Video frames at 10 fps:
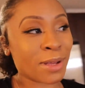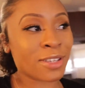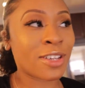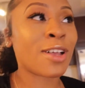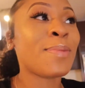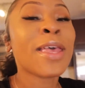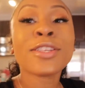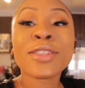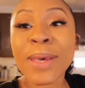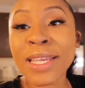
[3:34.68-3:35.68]
about y'all.
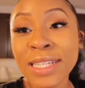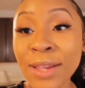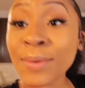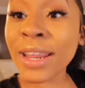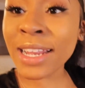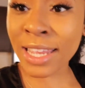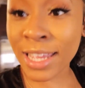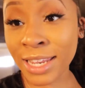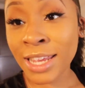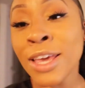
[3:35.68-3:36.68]
So basically what I did,